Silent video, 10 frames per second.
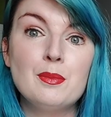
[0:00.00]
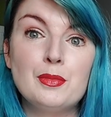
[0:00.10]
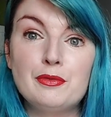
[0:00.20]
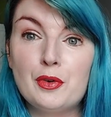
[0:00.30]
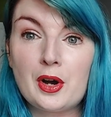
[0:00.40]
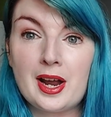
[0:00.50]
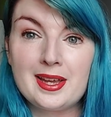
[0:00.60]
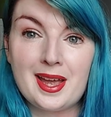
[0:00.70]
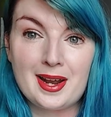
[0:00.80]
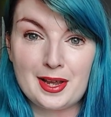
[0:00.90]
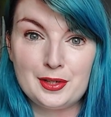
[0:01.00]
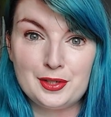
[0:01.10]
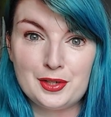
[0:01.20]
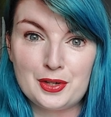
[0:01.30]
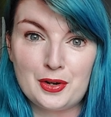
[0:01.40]
Before I get
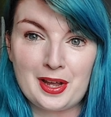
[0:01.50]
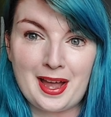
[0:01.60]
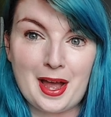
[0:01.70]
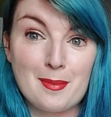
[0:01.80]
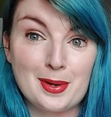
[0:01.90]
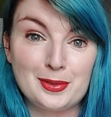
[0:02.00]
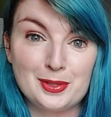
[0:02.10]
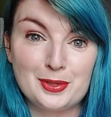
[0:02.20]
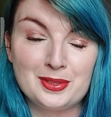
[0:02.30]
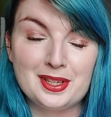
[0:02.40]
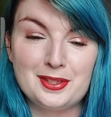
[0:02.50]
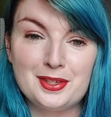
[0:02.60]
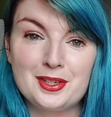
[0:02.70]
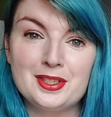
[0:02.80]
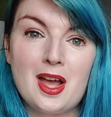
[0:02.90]
into talking about the two
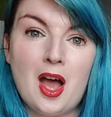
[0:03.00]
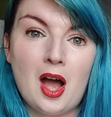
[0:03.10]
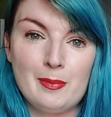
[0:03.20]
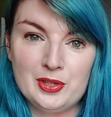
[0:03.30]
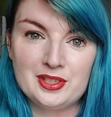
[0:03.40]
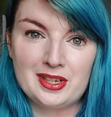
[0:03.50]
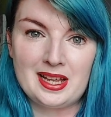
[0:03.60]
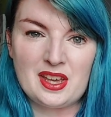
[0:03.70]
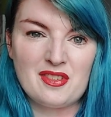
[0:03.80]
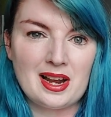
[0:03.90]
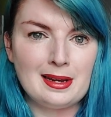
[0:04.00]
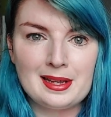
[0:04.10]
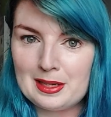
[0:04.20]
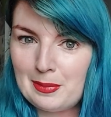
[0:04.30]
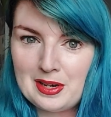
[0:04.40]
sisters, I'm just going to give a
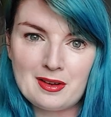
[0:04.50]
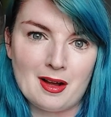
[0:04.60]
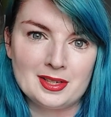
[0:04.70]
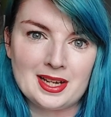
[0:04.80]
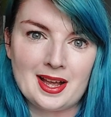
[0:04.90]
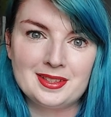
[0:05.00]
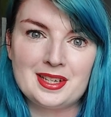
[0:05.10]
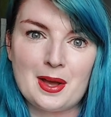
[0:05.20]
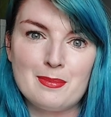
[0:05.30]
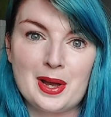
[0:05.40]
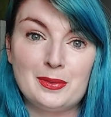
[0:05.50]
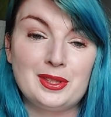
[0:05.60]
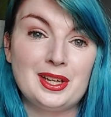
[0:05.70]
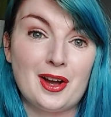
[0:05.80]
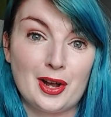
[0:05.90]
little bit of context about
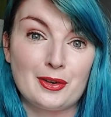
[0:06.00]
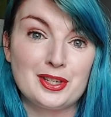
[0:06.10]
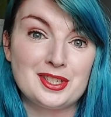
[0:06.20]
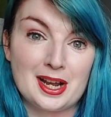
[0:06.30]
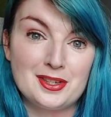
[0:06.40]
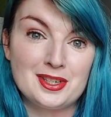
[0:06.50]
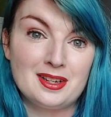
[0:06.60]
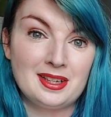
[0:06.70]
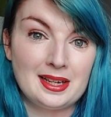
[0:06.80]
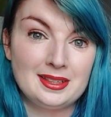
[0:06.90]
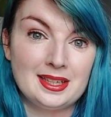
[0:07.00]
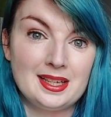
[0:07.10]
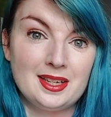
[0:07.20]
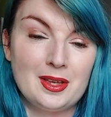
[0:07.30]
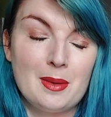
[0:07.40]
the Irish National Land
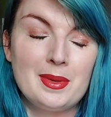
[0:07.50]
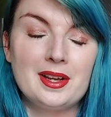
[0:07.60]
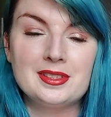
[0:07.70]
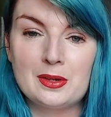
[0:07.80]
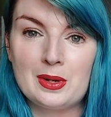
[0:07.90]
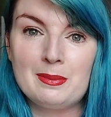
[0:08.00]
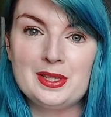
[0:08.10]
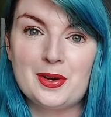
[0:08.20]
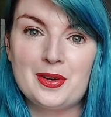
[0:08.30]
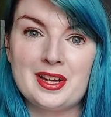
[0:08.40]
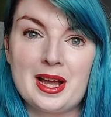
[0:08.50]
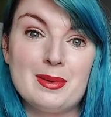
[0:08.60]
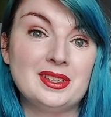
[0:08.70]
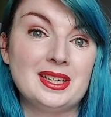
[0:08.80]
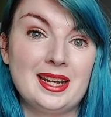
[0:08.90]
League, because I will be talking
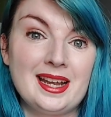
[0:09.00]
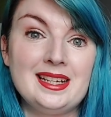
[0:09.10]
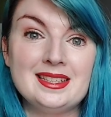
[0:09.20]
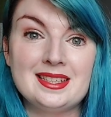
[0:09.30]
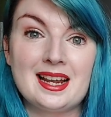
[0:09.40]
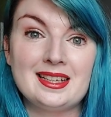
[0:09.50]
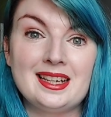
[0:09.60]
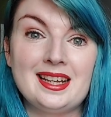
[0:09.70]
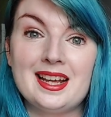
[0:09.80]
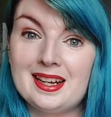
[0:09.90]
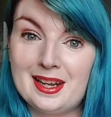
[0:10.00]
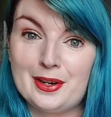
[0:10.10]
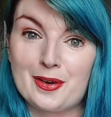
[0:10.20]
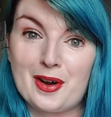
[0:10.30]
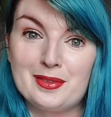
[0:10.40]
about the Ladies' Land League
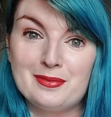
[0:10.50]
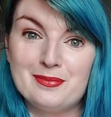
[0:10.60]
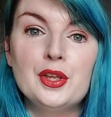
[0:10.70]
later on.